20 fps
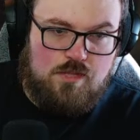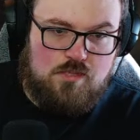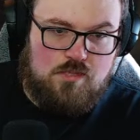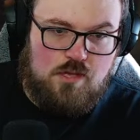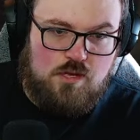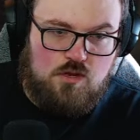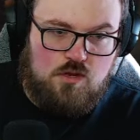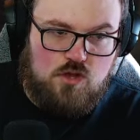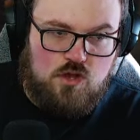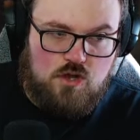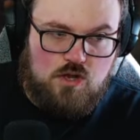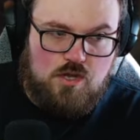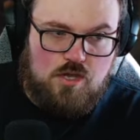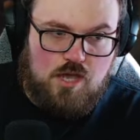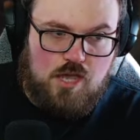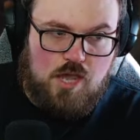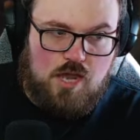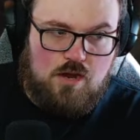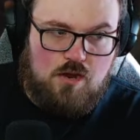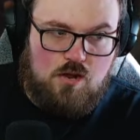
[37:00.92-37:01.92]
Minsc can
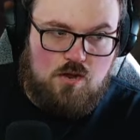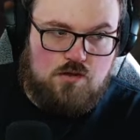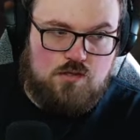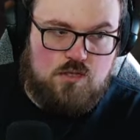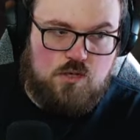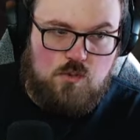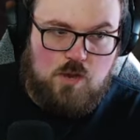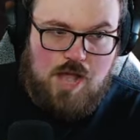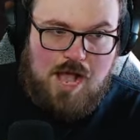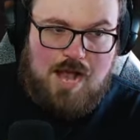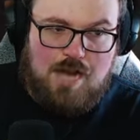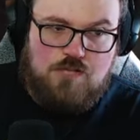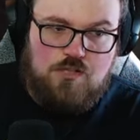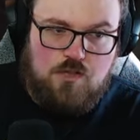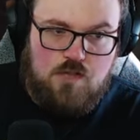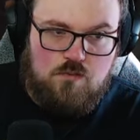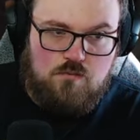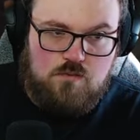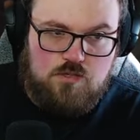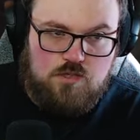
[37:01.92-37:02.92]
cook and also
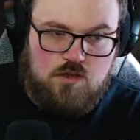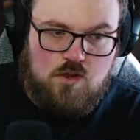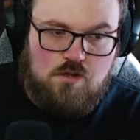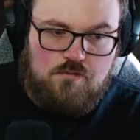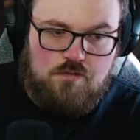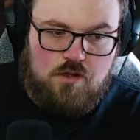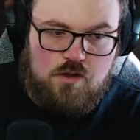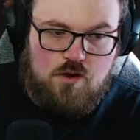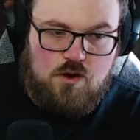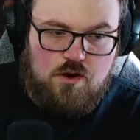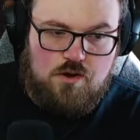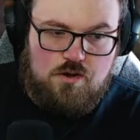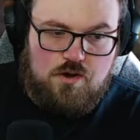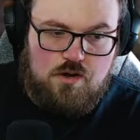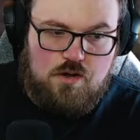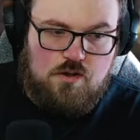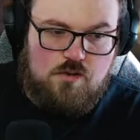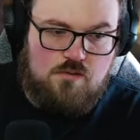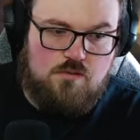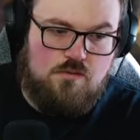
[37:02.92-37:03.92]
actually resolve the card,
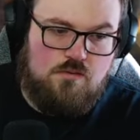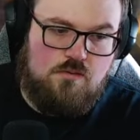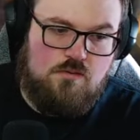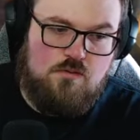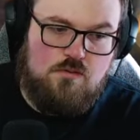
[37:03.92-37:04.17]
you know?